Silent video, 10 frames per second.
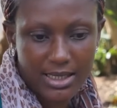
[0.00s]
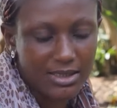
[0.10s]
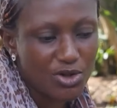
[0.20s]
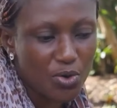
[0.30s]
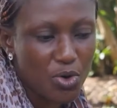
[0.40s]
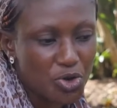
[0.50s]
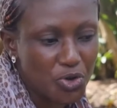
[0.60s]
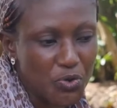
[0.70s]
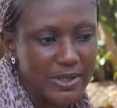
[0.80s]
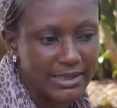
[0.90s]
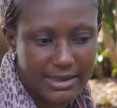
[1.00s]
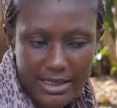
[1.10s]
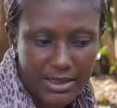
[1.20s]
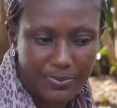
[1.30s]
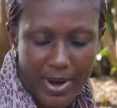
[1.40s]
is not what you will
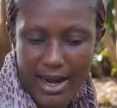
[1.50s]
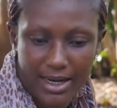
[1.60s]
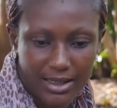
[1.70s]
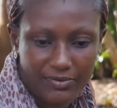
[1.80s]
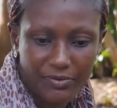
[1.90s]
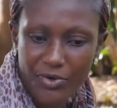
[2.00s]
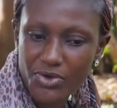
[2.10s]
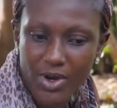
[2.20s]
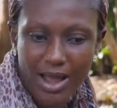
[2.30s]
sit back, fold